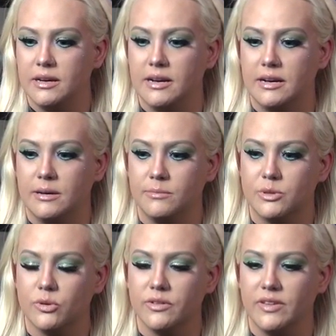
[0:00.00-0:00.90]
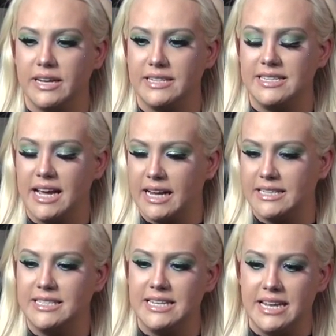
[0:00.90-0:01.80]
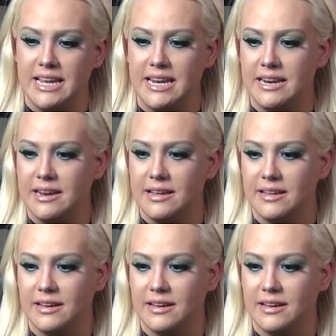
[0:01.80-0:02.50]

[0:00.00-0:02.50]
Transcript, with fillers: um, sort of like deck den